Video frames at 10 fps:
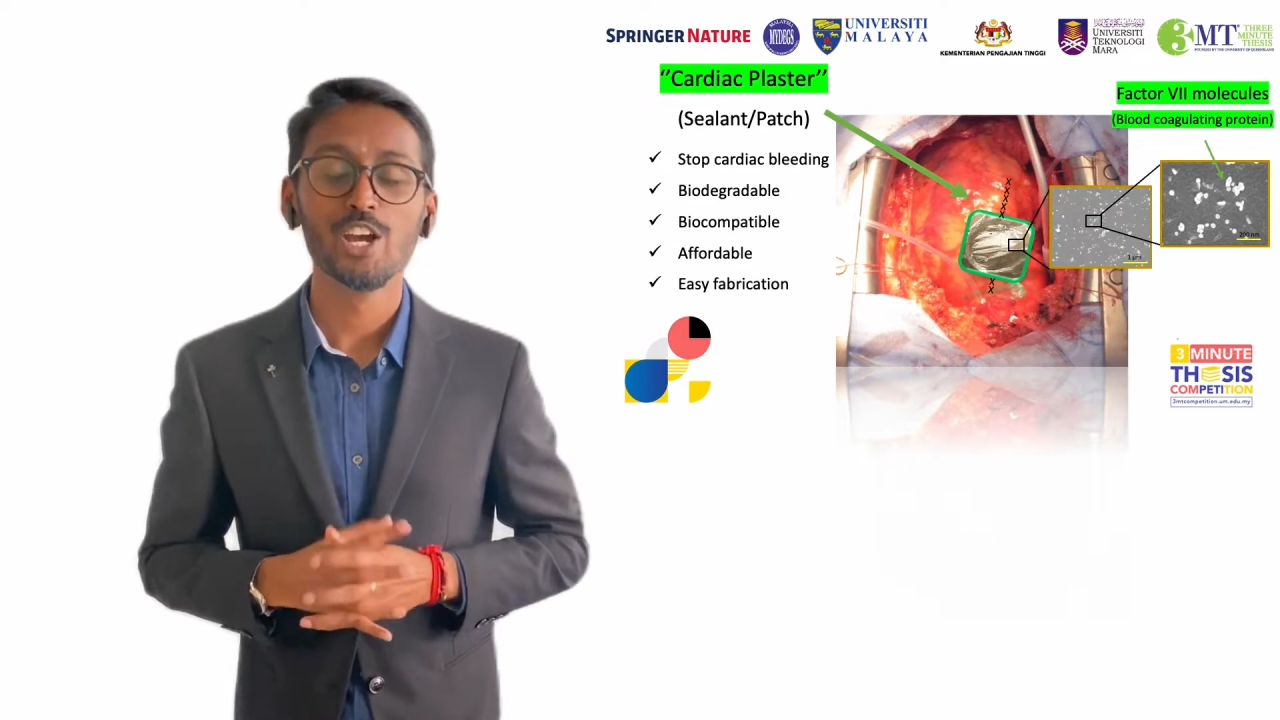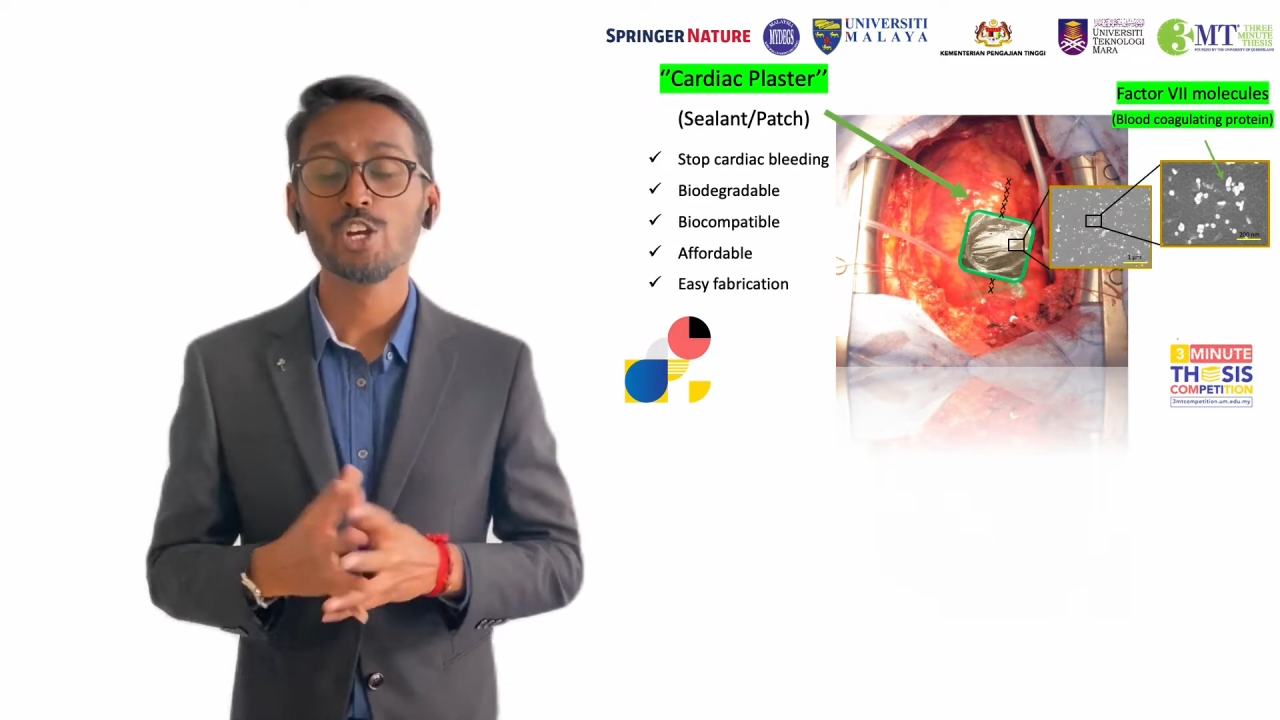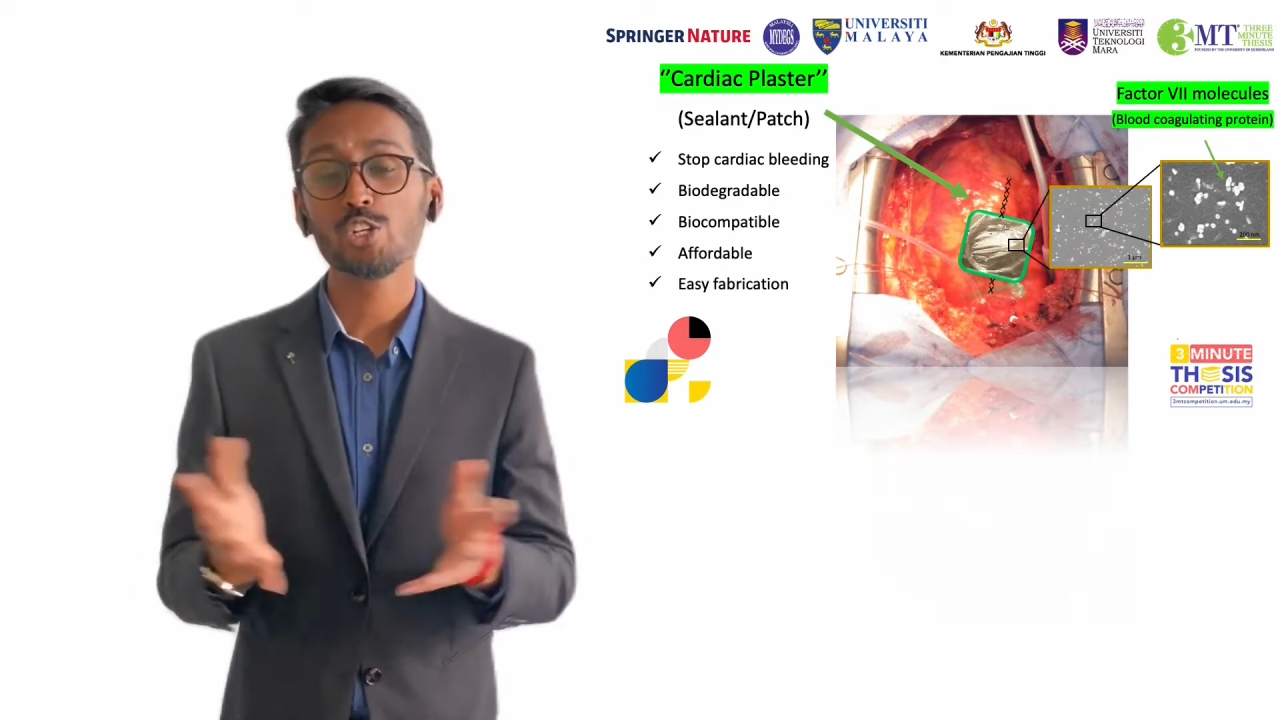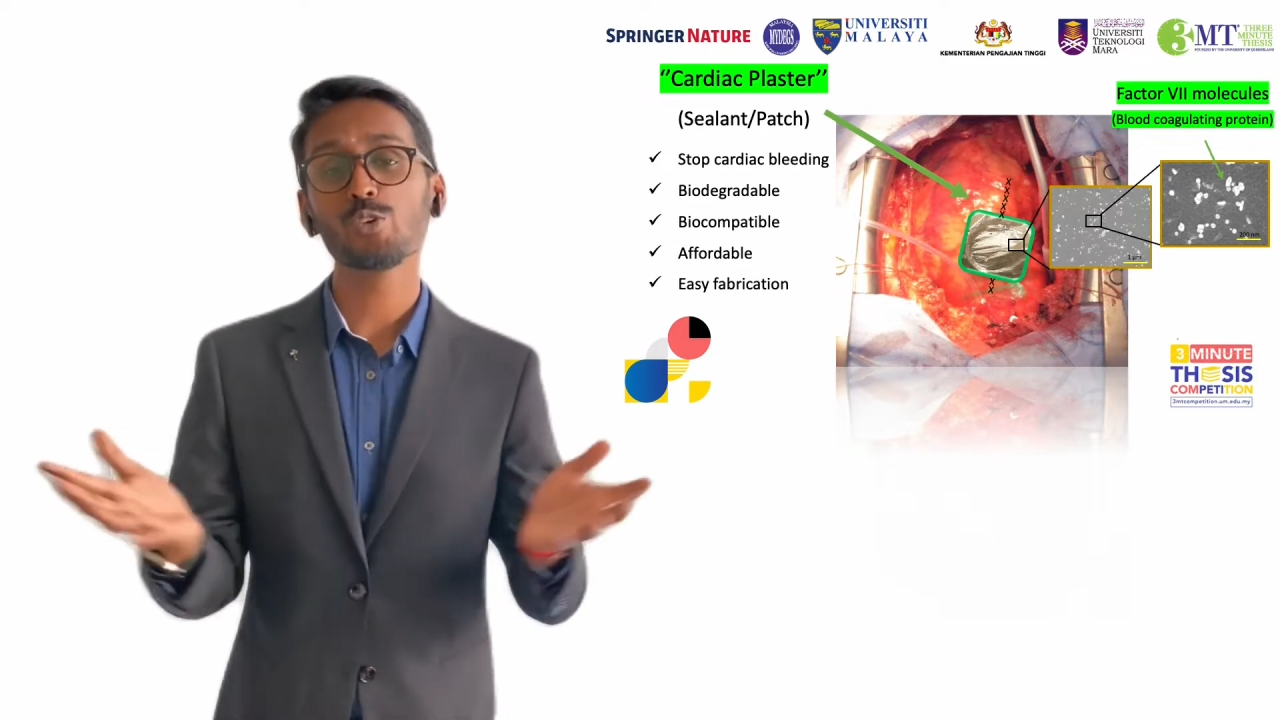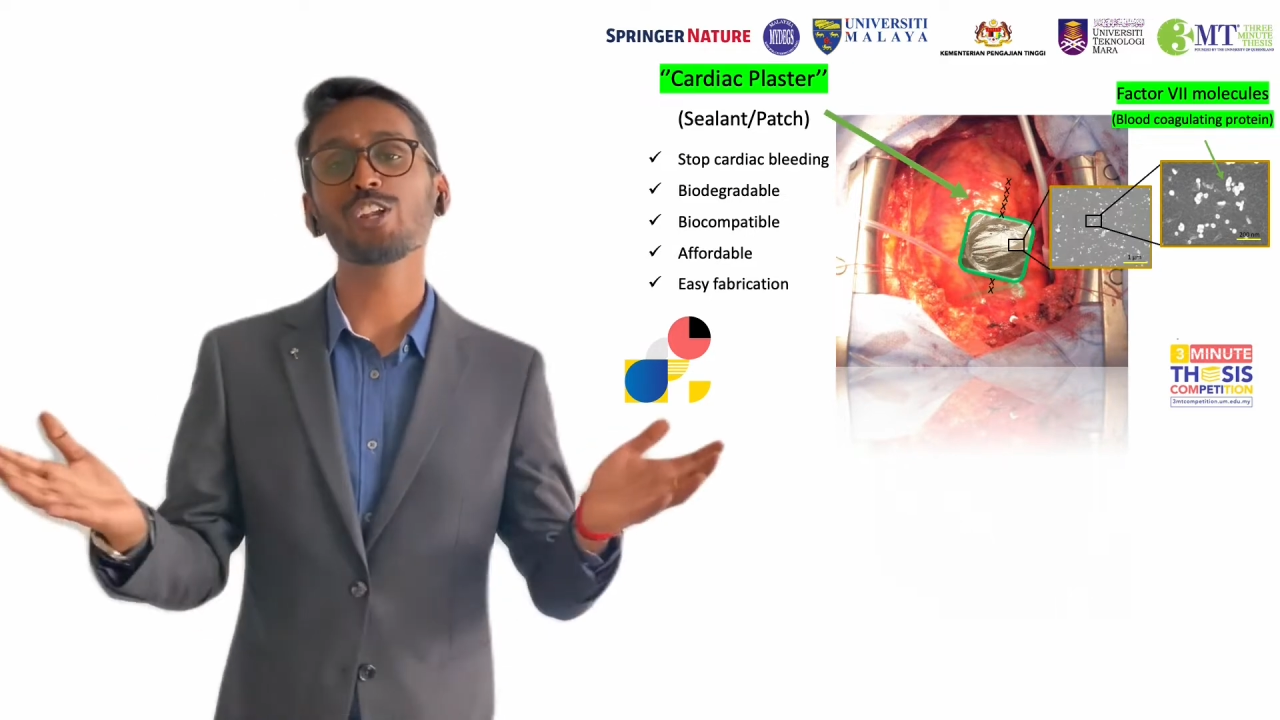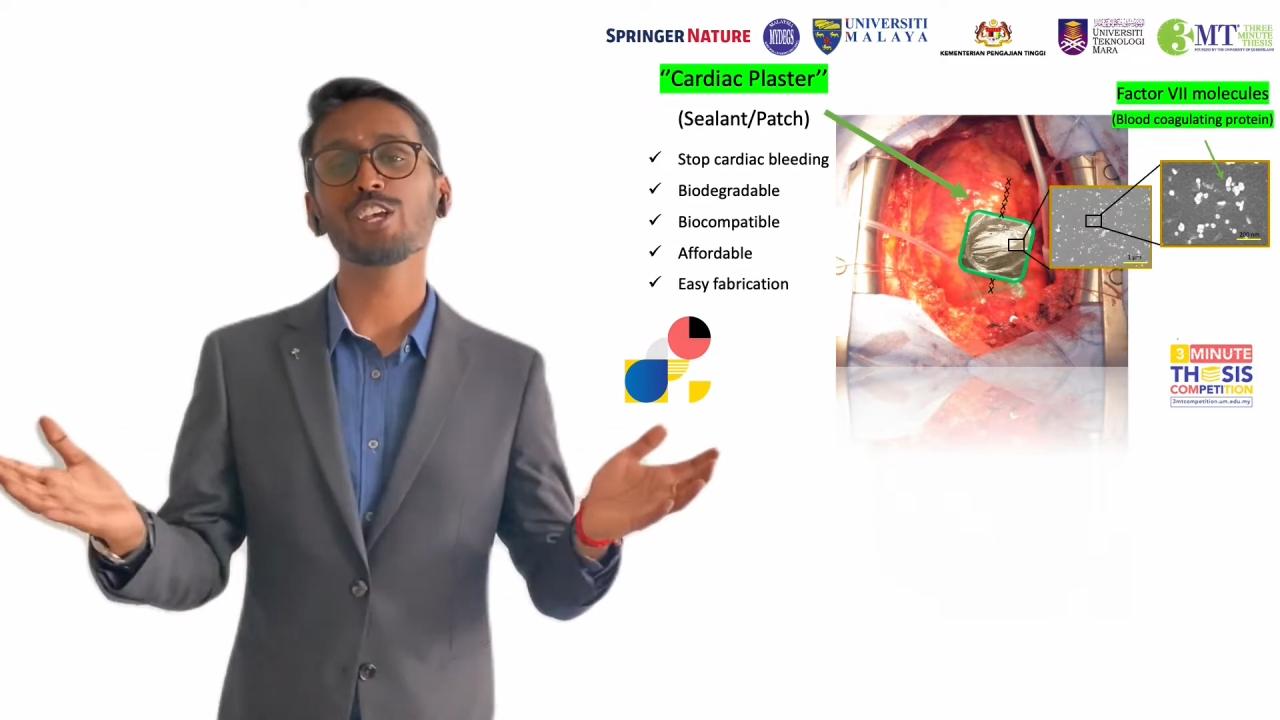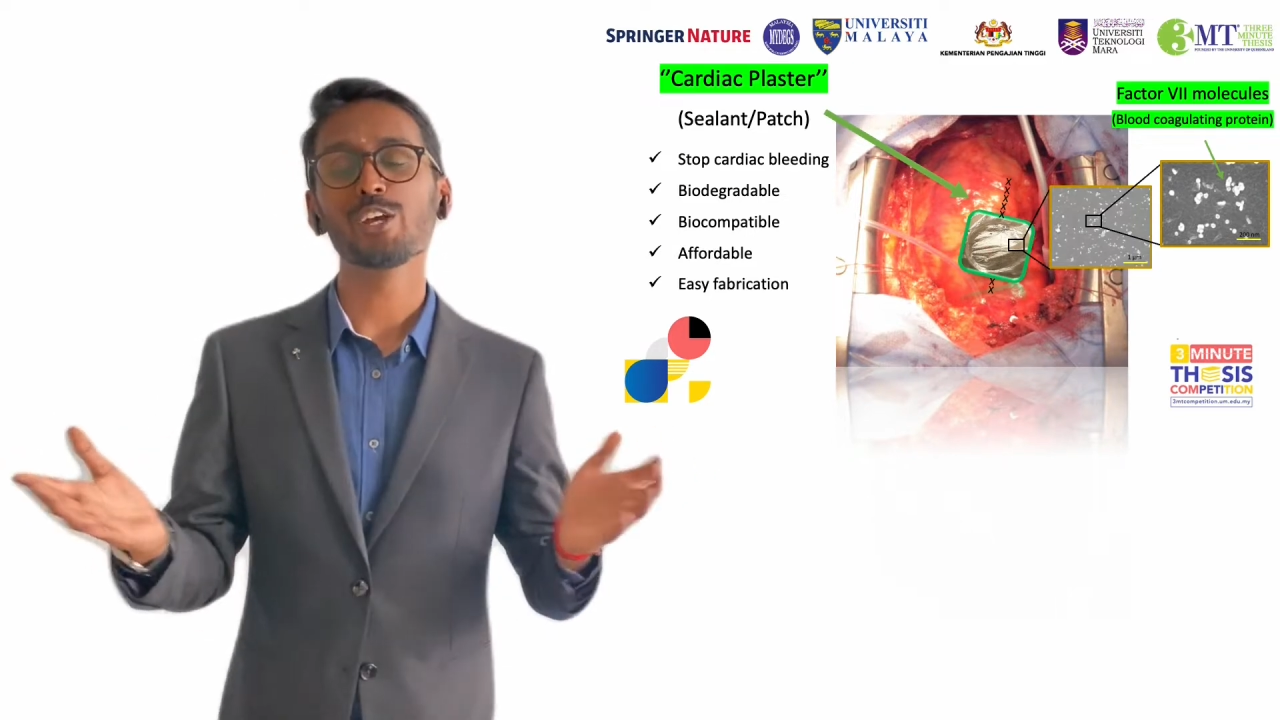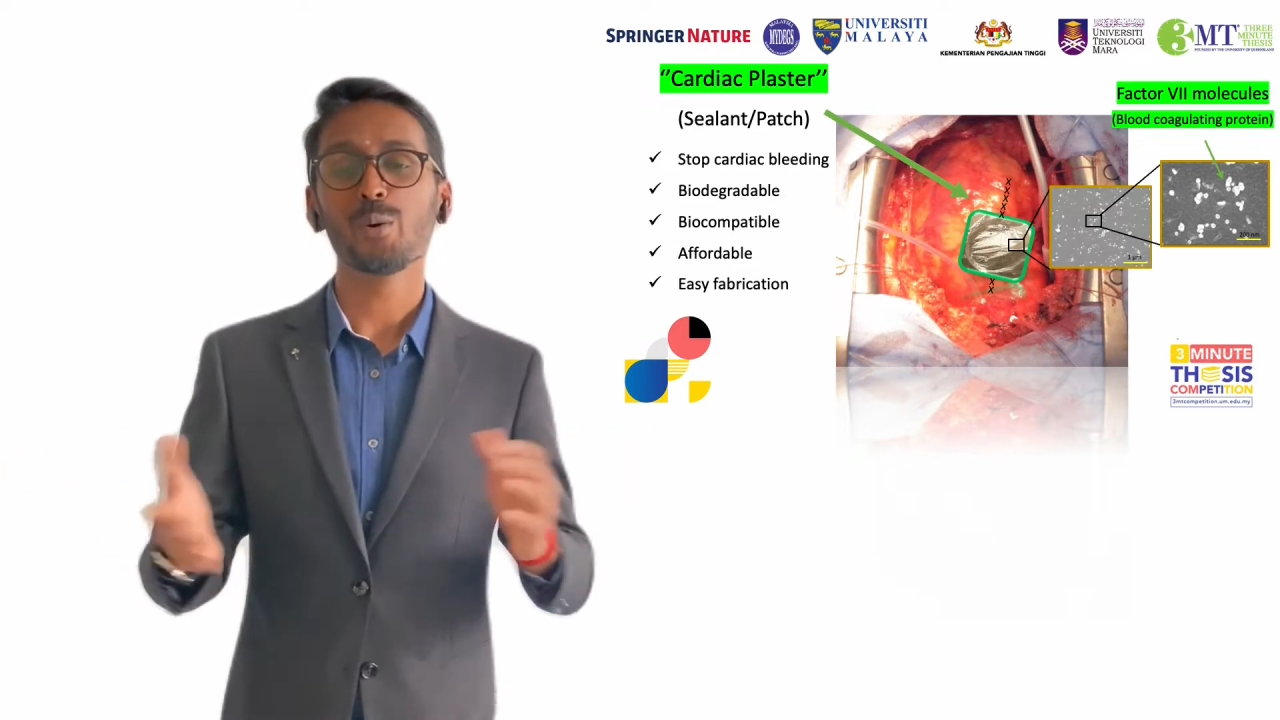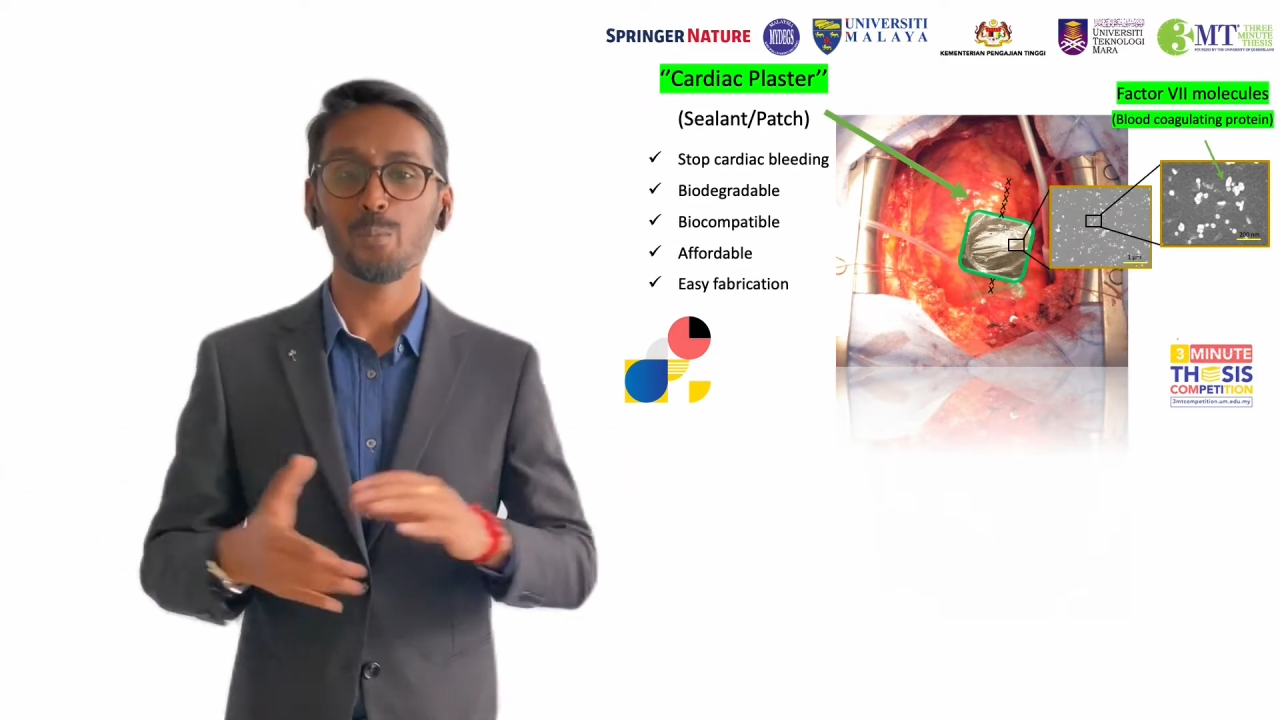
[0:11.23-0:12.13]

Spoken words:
Surely,